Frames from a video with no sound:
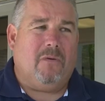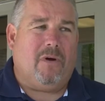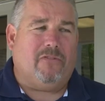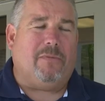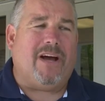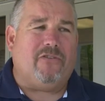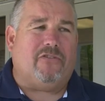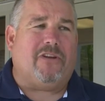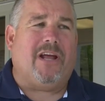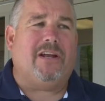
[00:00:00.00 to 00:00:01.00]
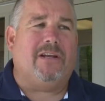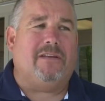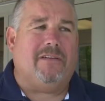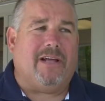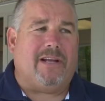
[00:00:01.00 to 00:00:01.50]
Well, it's my
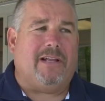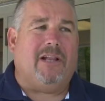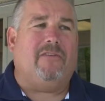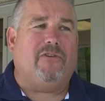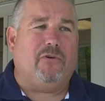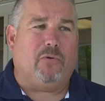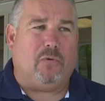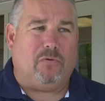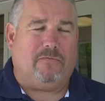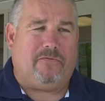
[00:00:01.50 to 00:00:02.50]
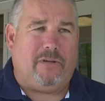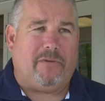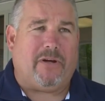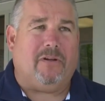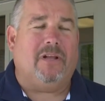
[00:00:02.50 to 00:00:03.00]
understanding that an 11 year old
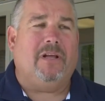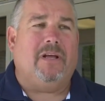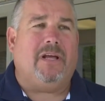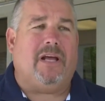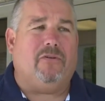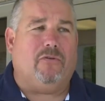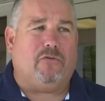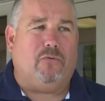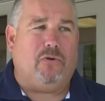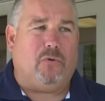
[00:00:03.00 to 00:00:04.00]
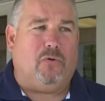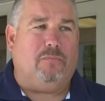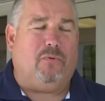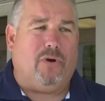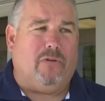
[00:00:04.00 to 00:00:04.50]
female and her two year
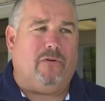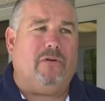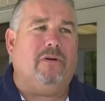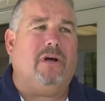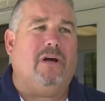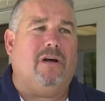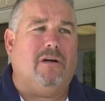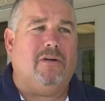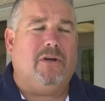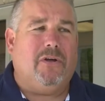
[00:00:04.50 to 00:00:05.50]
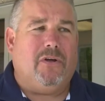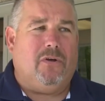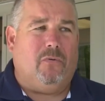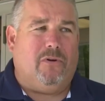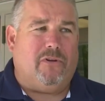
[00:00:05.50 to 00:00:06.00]
old brother uh,
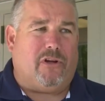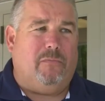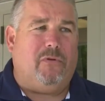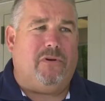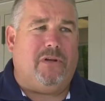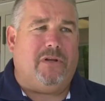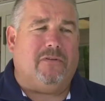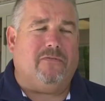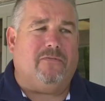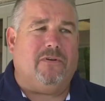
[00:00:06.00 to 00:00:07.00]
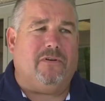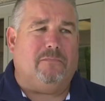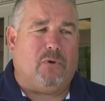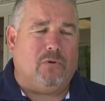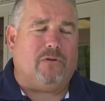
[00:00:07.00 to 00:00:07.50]
were in the community of uh,
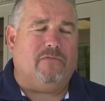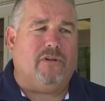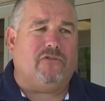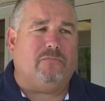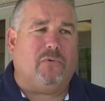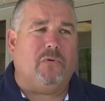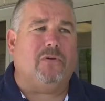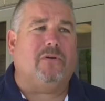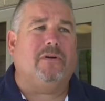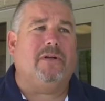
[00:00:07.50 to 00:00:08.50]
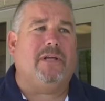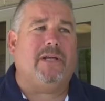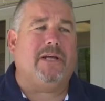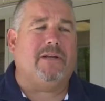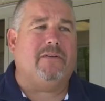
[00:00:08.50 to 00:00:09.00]
Bowler, the village of Bowler,
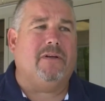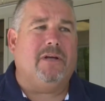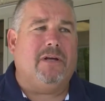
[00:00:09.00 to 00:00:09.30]
and